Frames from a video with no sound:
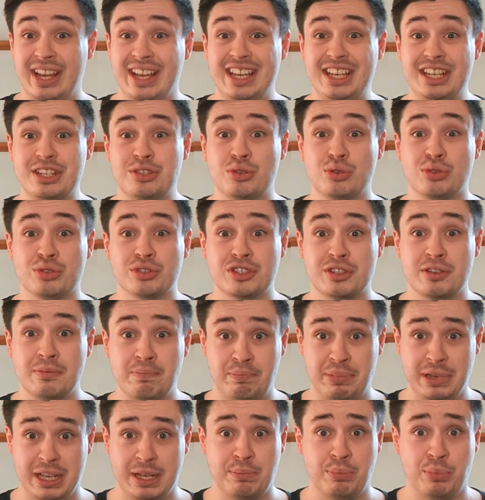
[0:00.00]
he scored some
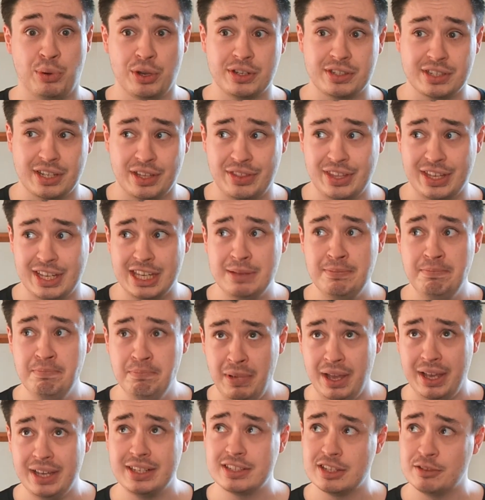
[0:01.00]
big points. I think he
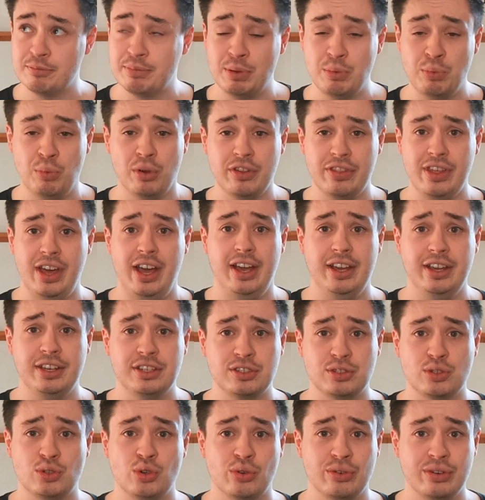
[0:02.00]
might have been one of the highest
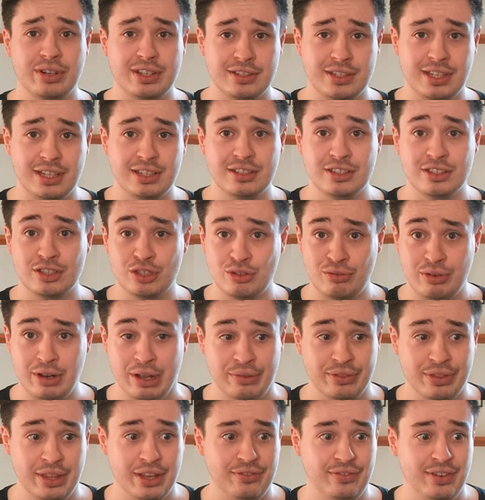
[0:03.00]
scoring centres
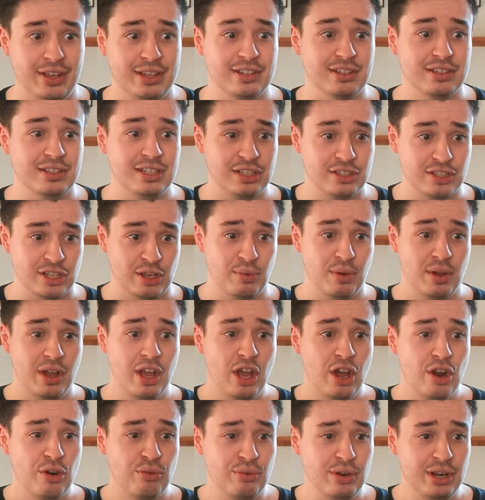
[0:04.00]
throughout that fantasy. So
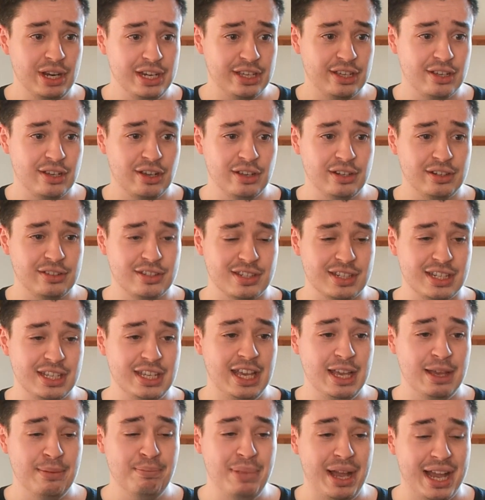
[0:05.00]
really good to see
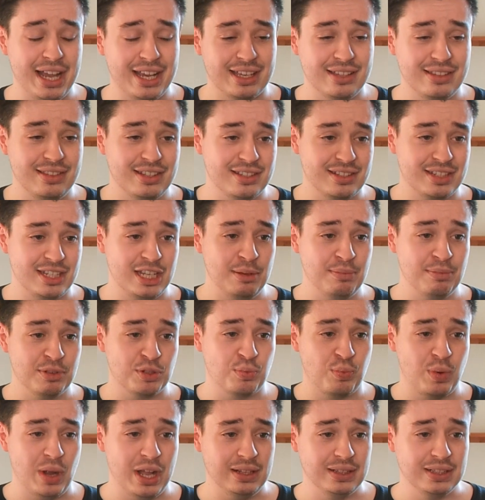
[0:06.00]
him back in this team
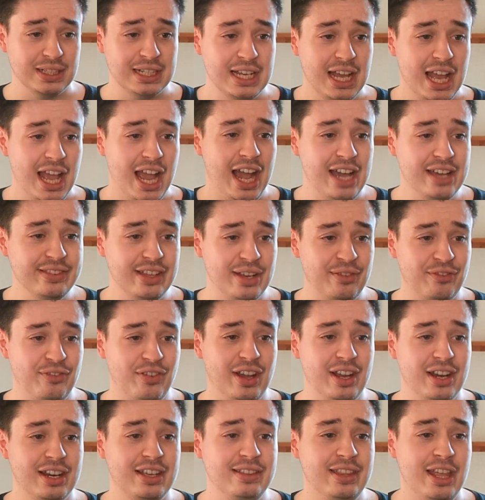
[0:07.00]
as well. And then
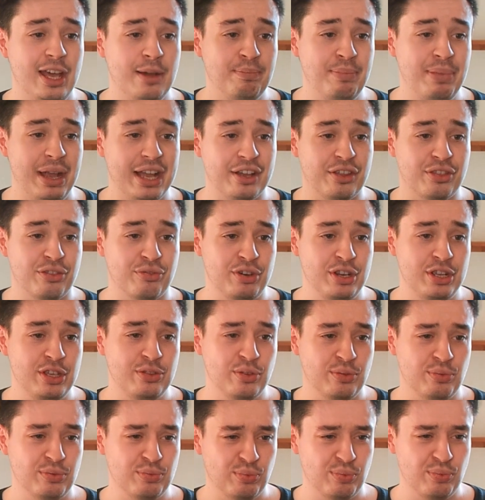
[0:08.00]
finally in that back three,
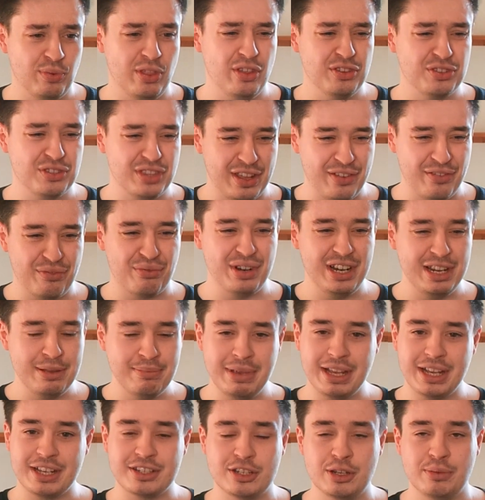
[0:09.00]
the, they've really
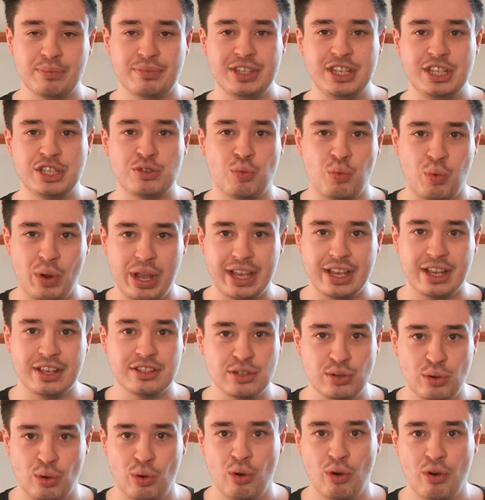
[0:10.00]
mixed up these wingers
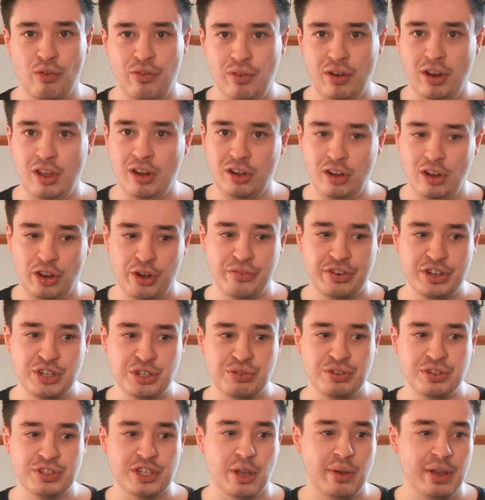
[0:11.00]
an awful lot. A lot of
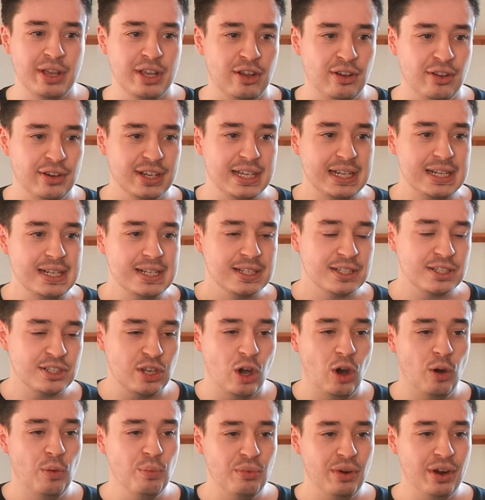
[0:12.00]
injuries going on.
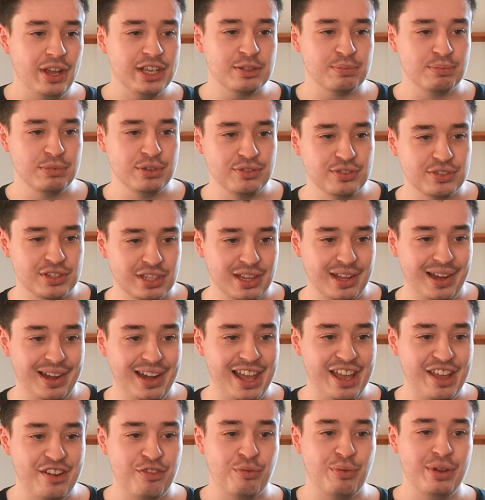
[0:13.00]
Tom Wright moves to the
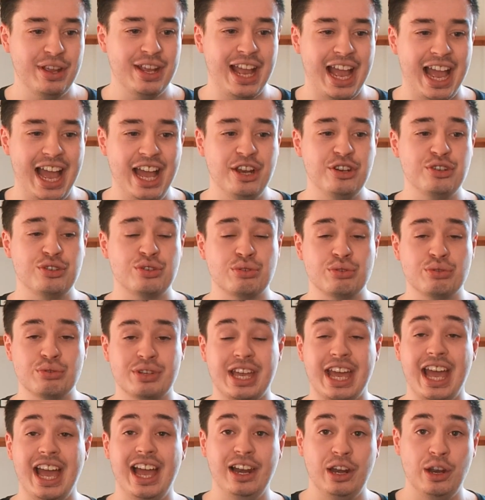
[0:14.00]
left wing, Andrew
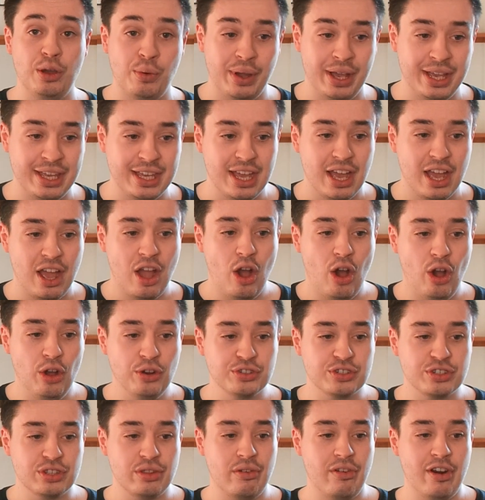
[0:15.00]
Kellaway
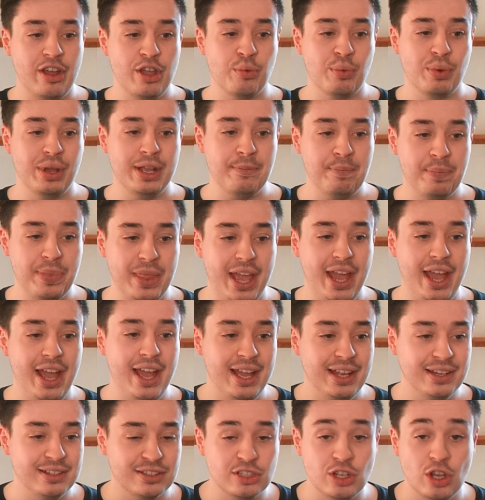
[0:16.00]
onto the right wing,
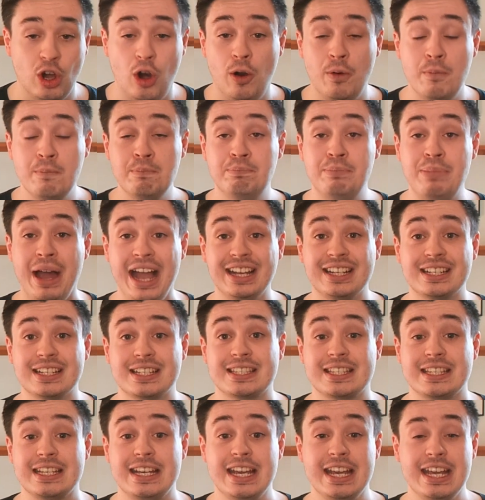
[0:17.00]
and Tom
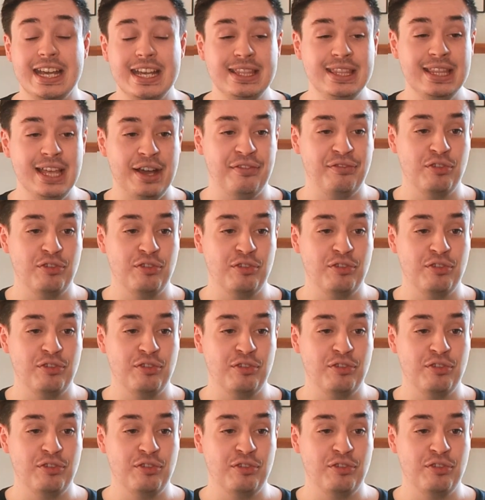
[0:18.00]
Banks in that